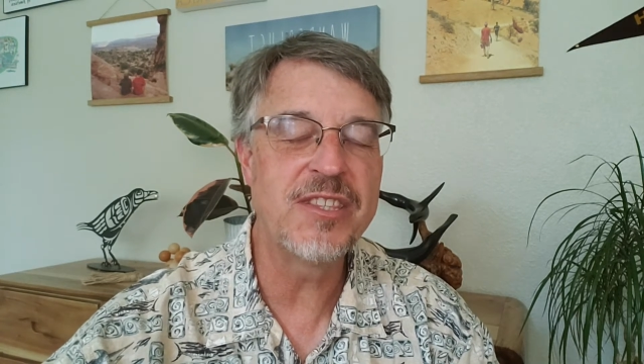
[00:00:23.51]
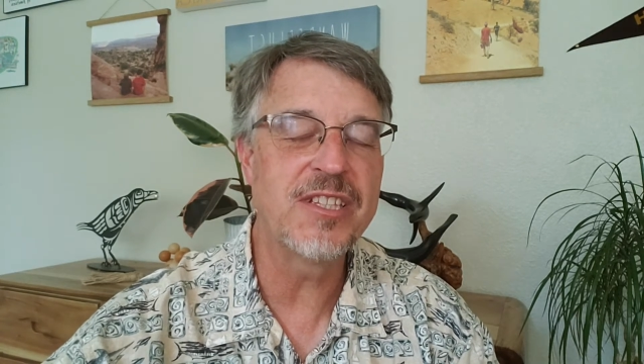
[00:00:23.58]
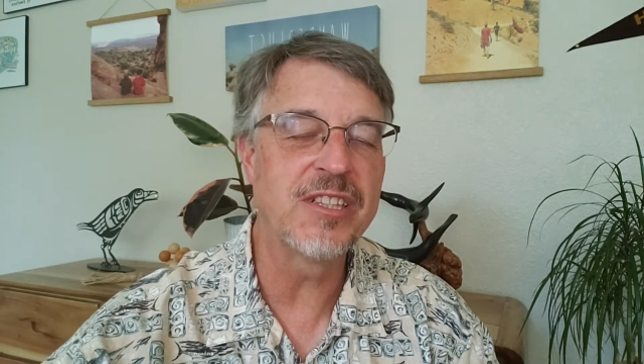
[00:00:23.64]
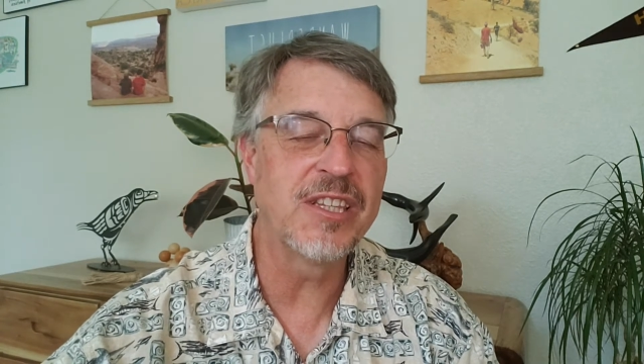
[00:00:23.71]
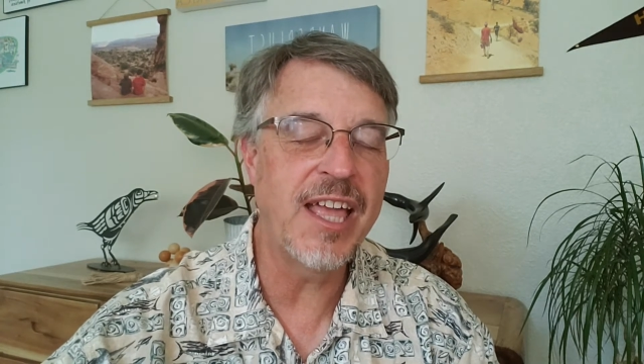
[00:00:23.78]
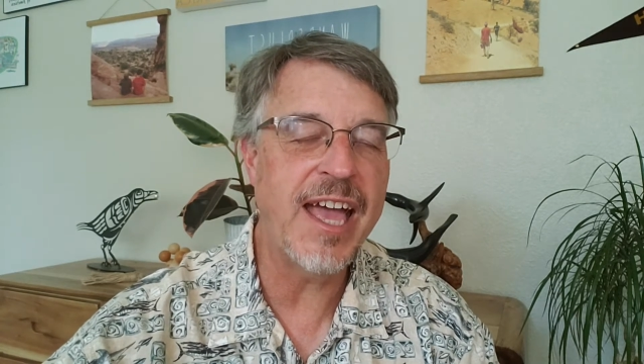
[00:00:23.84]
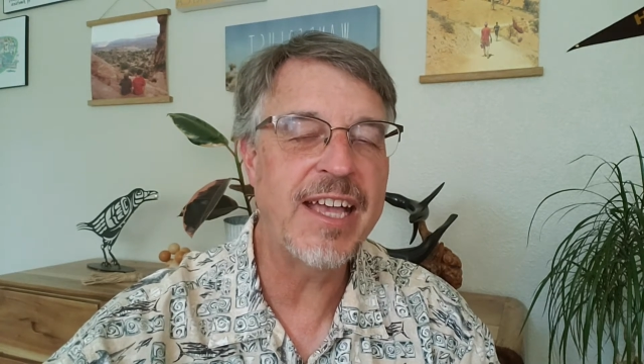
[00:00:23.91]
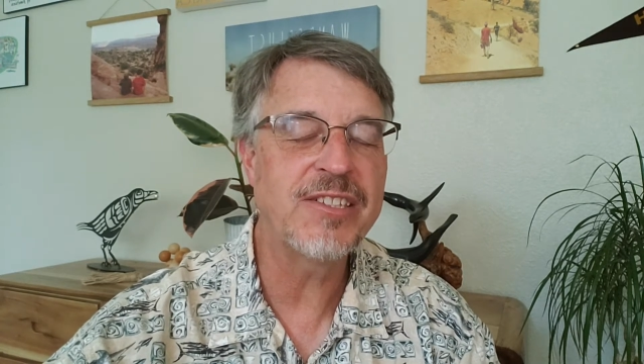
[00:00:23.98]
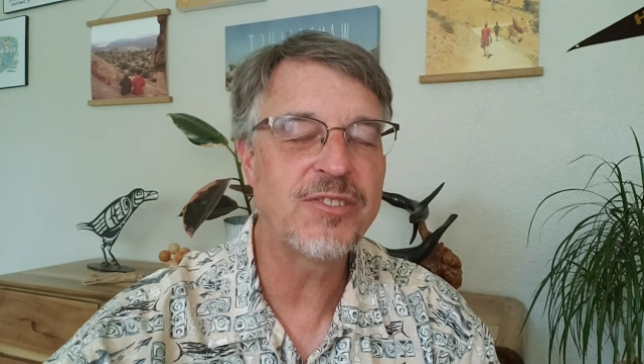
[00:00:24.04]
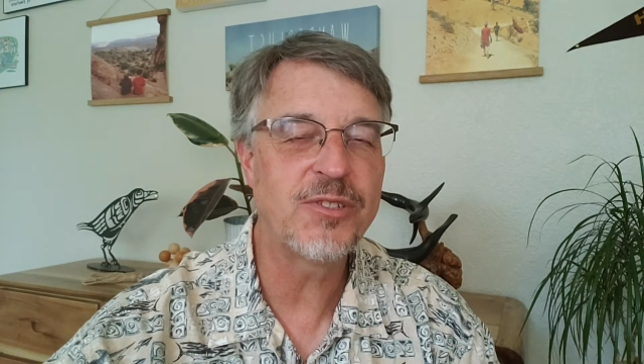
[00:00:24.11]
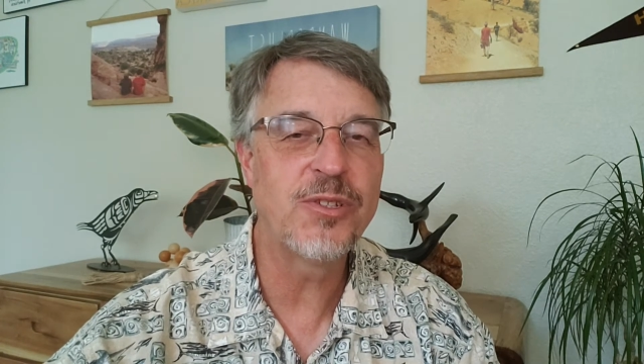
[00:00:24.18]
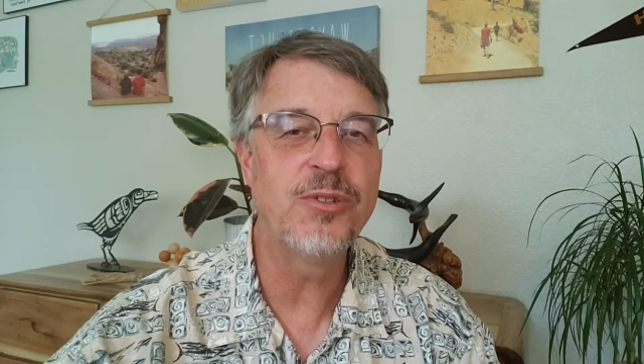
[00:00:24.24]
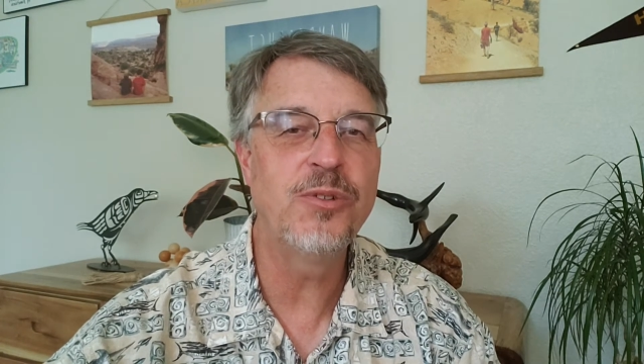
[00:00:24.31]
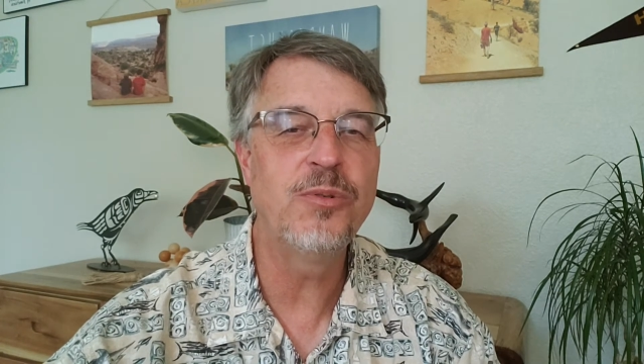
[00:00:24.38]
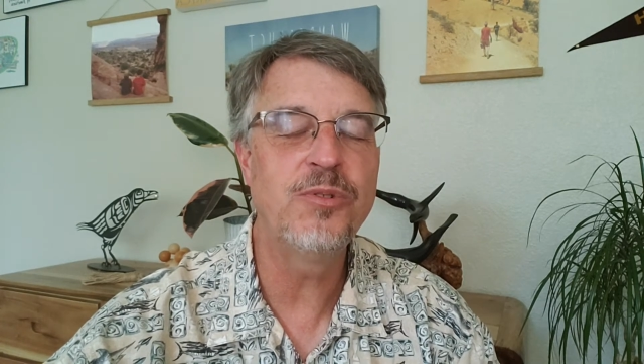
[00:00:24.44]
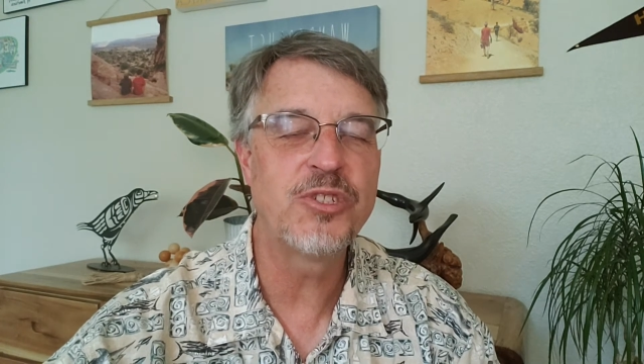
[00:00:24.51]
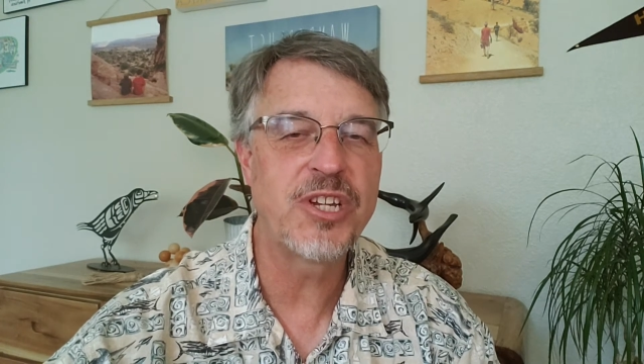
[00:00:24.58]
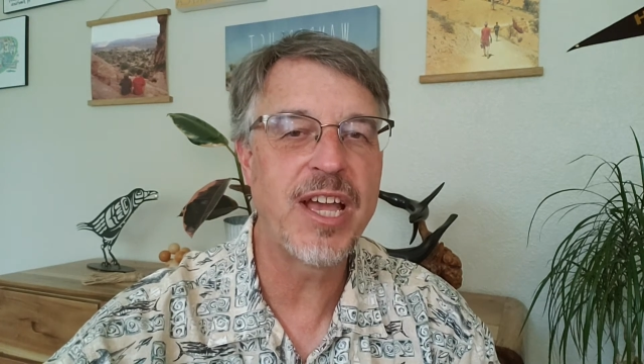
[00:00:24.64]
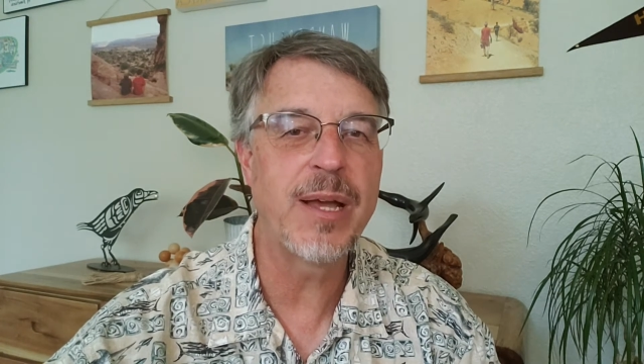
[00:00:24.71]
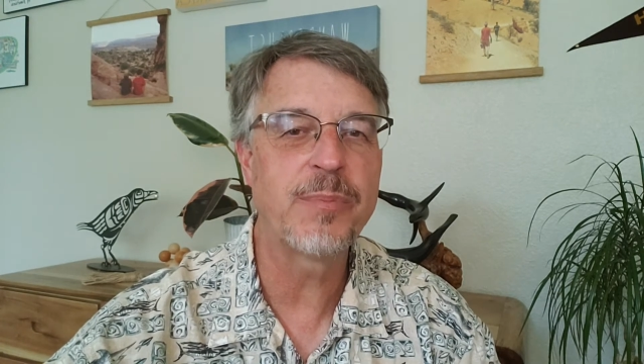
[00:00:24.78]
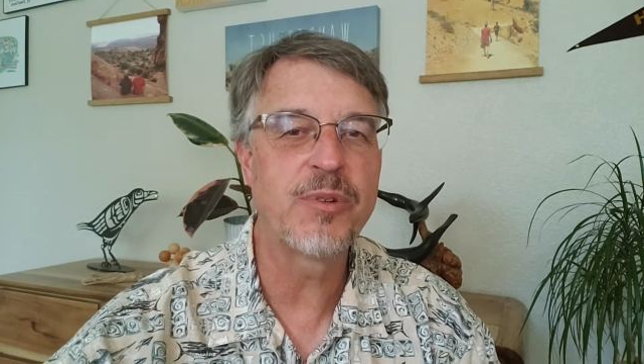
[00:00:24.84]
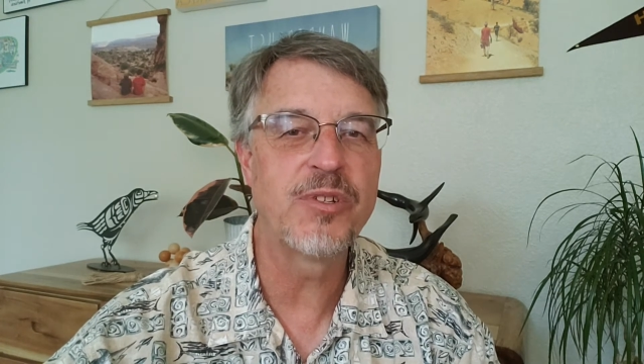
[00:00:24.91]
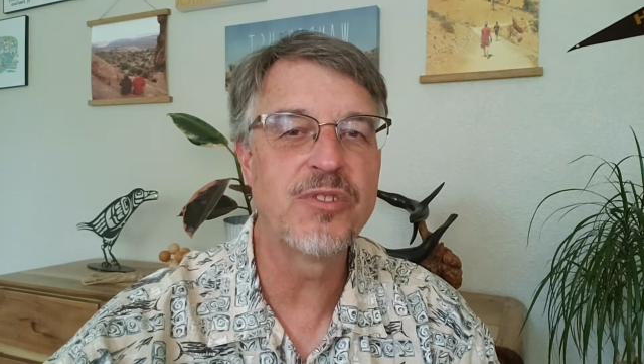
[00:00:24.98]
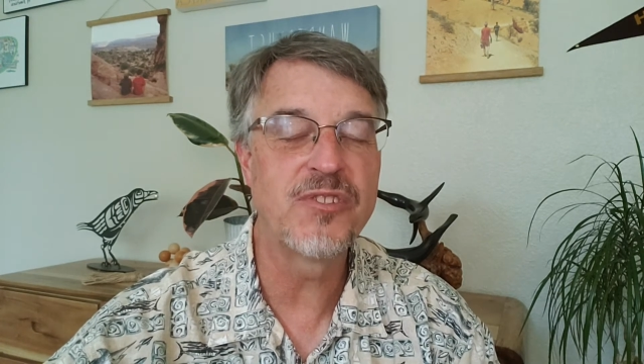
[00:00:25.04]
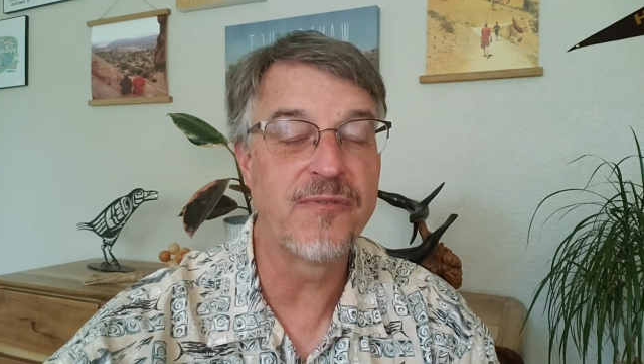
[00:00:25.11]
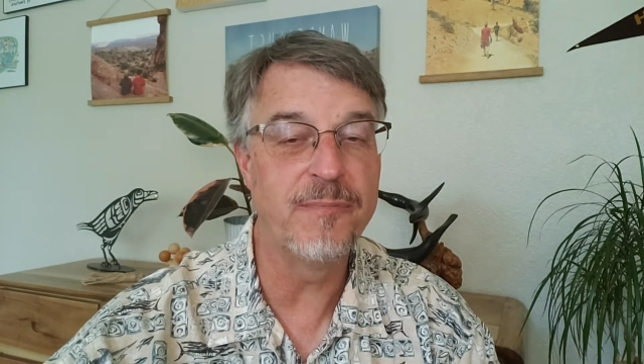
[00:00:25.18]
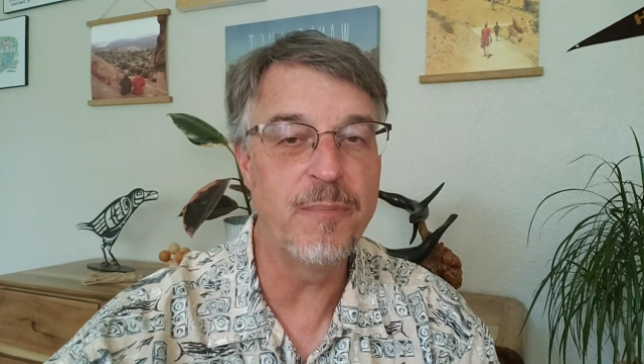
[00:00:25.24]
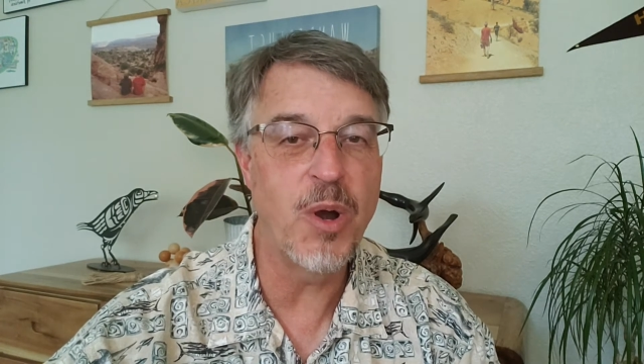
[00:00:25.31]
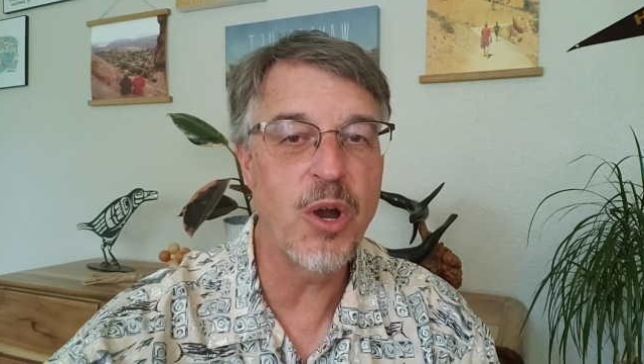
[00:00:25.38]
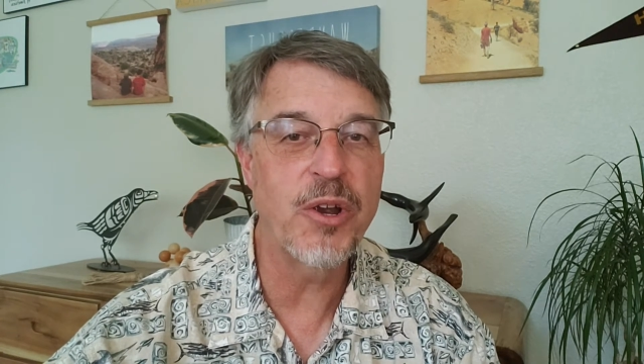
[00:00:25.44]
the last two chapters of
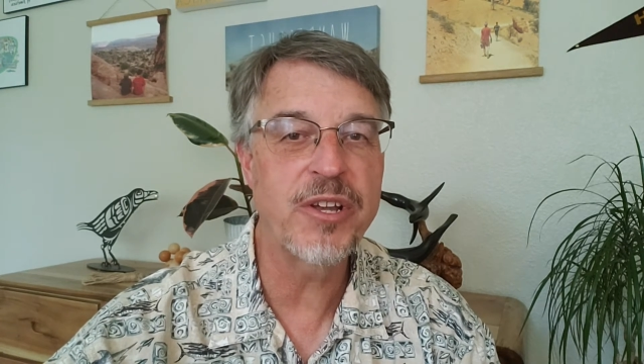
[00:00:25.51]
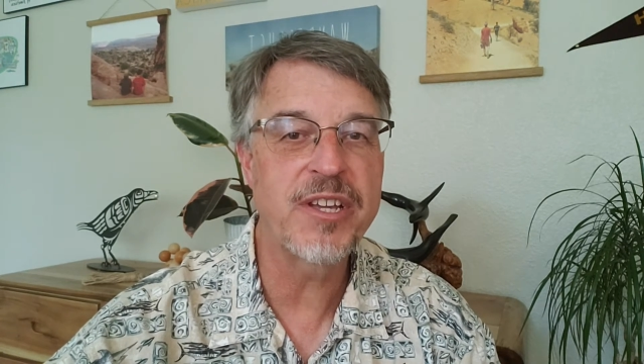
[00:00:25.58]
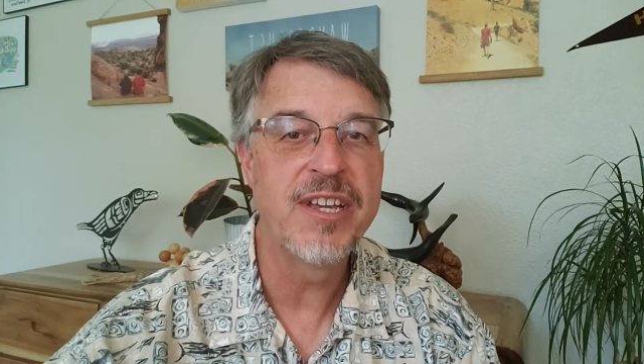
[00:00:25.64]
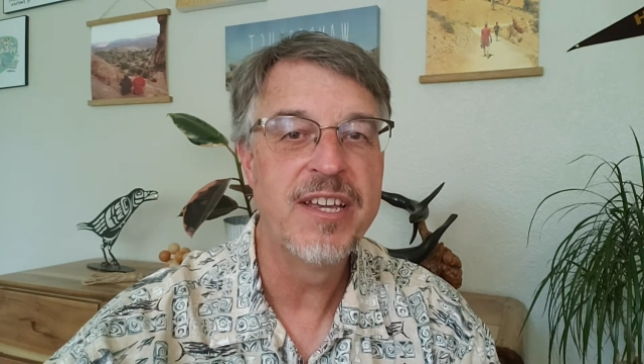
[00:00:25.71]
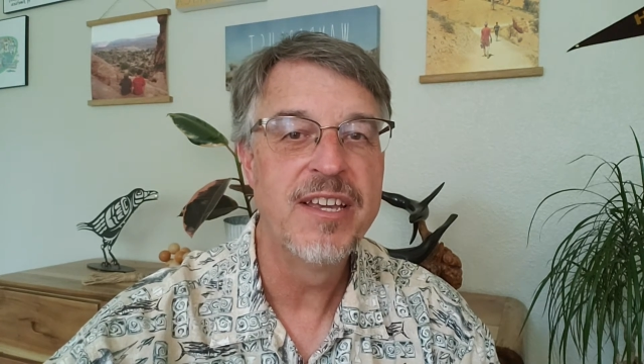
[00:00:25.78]
Mark.